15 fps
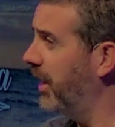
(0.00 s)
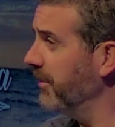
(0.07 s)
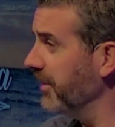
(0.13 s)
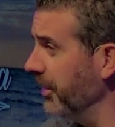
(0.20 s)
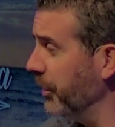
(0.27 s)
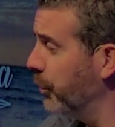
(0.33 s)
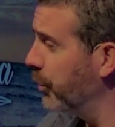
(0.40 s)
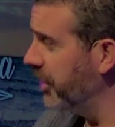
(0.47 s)
I'm
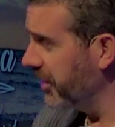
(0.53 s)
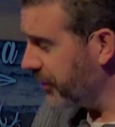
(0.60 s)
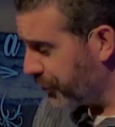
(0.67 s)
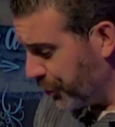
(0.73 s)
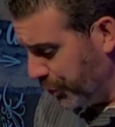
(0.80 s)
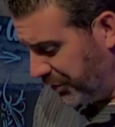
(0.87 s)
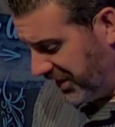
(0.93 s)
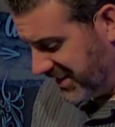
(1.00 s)
going to work
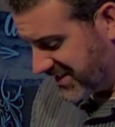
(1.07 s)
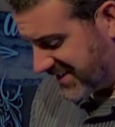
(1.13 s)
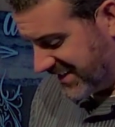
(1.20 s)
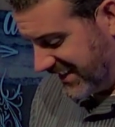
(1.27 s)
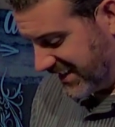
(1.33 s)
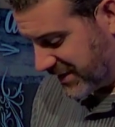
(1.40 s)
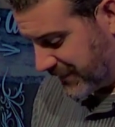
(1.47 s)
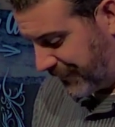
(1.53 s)
through these
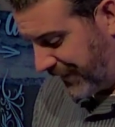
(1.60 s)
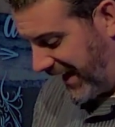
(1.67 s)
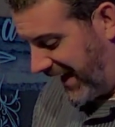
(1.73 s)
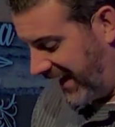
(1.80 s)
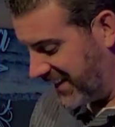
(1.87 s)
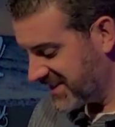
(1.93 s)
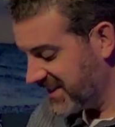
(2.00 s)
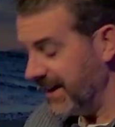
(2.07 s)
things
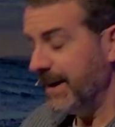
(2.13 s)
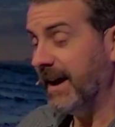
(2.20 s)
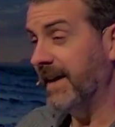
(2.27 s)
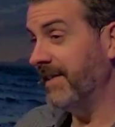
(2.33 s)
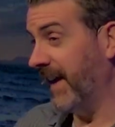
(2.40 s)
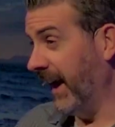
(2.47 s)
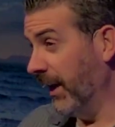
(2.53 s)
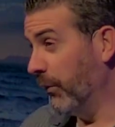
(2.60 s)
fast,
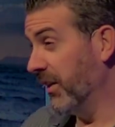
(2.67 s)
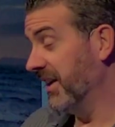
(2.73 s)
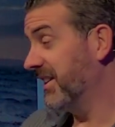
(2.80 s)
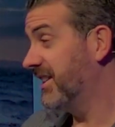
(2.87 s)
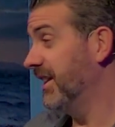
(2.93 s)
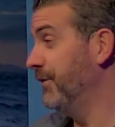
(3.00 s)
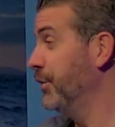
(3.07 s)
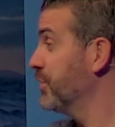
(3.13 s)
and then I want
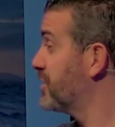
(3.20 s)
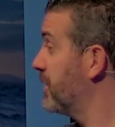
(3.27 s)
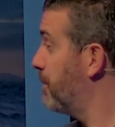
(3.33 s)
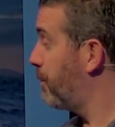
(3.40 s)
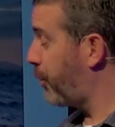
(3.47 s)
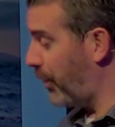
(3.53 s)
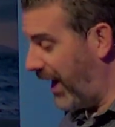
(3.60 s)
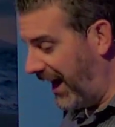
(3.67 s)
to give you
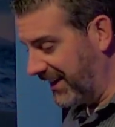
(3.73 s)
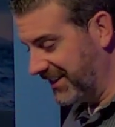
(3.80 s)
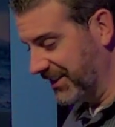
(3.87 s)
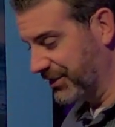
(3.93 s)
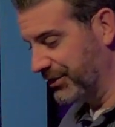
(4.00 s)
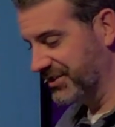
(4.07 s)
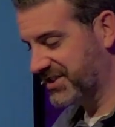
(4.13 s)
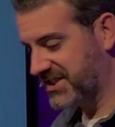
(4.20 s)
some
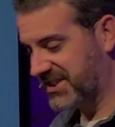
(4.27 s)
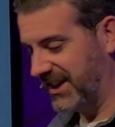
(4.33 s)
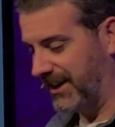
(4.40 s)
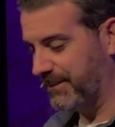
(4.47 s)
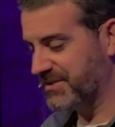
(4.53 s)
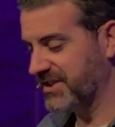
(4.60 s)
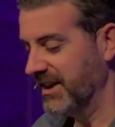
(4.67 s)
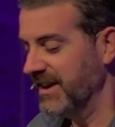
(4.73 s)
practical
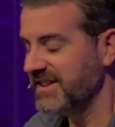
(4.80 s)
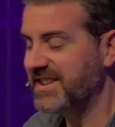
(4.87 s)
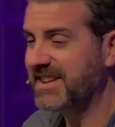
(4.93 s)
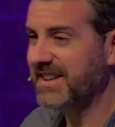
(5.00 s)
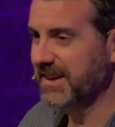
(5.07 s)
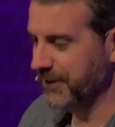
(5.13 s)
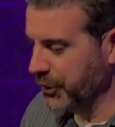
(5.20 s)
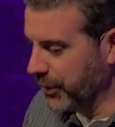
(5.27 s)
steps to
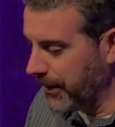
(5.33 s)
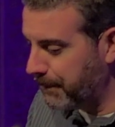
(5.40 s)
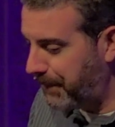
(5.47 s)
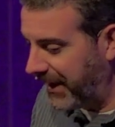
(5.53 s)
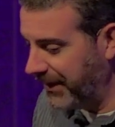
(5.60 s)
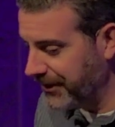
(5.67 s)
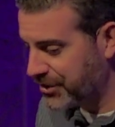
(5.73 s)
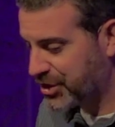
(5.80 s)
give you a
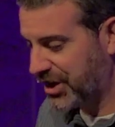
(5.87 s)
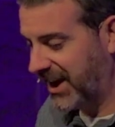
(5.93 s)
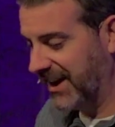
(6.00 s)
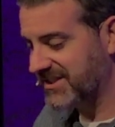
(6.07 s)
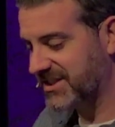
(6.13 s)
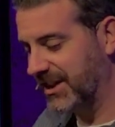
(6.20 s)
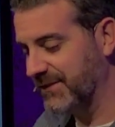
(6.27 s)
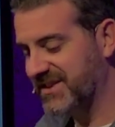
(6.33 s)
better
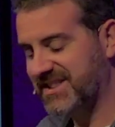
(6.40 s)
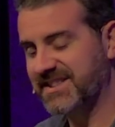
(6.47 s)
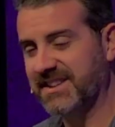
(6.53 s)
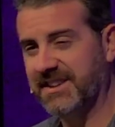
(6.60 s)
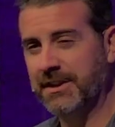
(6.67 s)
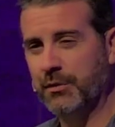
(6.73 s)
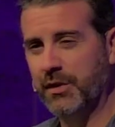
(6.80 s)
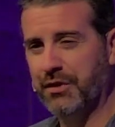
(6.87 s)
chance of
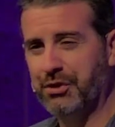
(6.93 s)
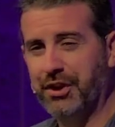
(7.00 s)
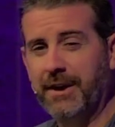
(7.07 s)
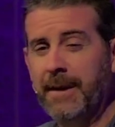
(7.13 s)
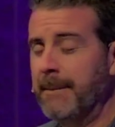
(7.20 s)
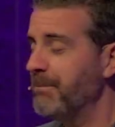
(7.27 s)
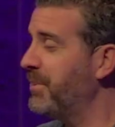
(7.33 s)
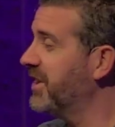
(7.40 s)
sticking with
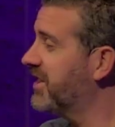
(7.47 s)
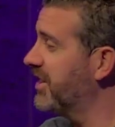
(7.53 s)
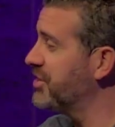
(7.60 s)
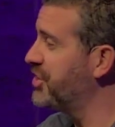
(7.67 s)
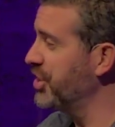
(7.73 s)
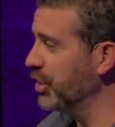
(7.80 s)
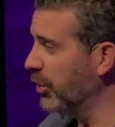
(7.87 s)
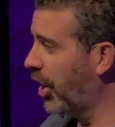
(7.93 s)
it
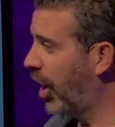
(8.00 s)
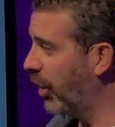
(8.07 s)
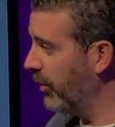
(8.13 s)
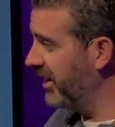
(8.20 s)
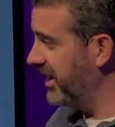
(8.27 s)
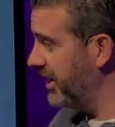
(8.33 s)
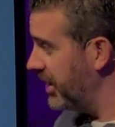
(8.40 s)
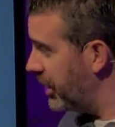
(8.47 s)
because you
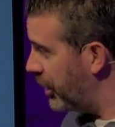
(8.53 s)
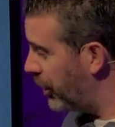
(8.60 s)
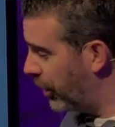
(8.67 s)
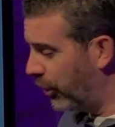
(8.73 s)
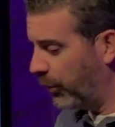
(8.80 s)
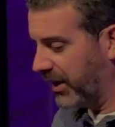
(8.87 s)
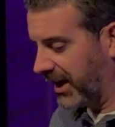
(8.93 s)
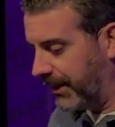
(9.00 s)
already
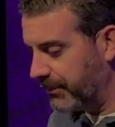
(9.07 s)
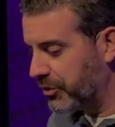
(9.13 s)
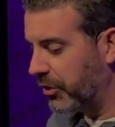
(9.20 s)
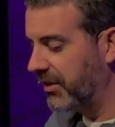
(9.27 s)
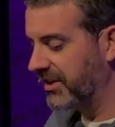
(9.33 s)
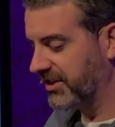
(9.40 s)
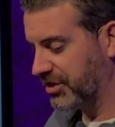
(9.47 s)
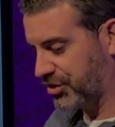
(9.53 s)
know what I'm
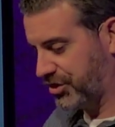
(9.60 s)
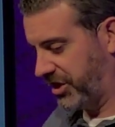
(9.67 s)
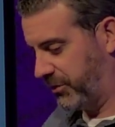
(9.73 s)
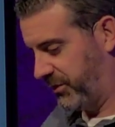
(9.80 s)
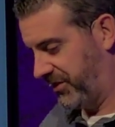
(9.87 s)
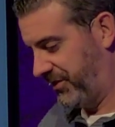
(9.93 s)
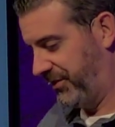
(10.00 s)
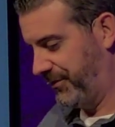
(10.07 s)
going to
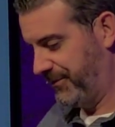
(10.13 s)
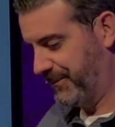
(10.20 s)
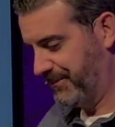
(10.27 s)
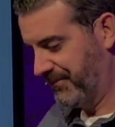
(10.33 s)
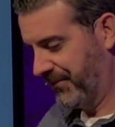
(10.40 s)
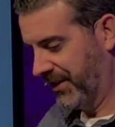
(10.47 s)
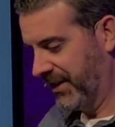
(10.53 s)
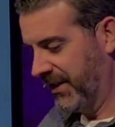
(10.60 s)
share with you.
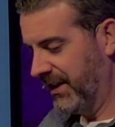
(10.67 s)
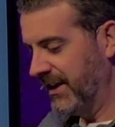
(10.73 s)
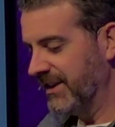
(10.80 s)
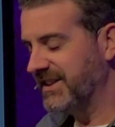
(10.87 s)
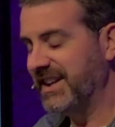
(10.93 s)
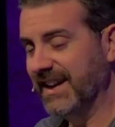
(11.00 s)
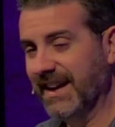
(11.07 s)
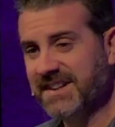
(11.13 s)

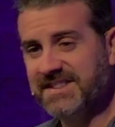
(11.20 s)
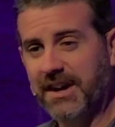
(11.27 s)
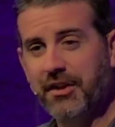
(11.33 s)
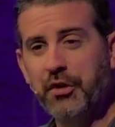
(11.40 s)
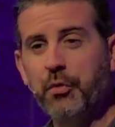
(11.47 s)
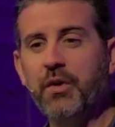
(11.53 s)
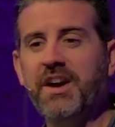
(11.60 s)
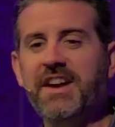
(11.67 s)
These
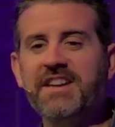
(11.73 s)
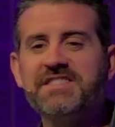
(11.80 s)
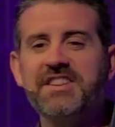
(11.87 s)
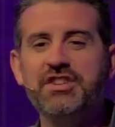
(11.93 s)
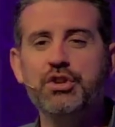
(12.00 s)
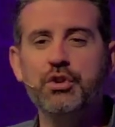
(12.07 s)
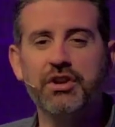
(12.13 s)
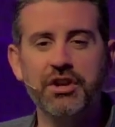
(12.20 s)
are the ways
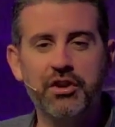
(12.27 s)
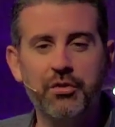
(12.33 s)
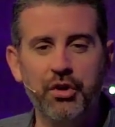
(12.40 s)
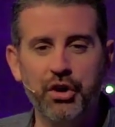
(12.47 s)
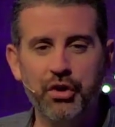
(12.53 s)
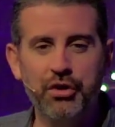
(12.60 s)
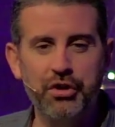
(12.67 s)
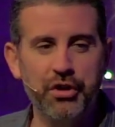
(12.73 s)
that you can
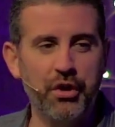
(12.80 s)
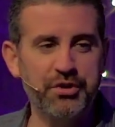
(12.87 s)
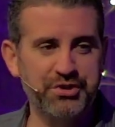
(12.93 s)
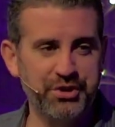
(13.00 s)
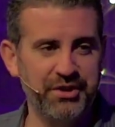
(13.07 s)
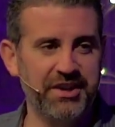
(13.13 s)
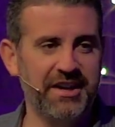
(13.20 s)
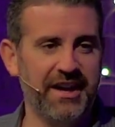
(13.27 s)
grow
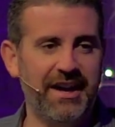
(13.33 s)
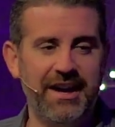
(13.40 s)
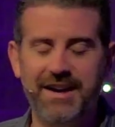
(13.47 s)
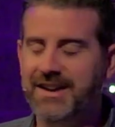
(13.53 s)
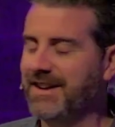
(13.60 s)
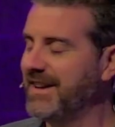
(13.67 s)
closer to God.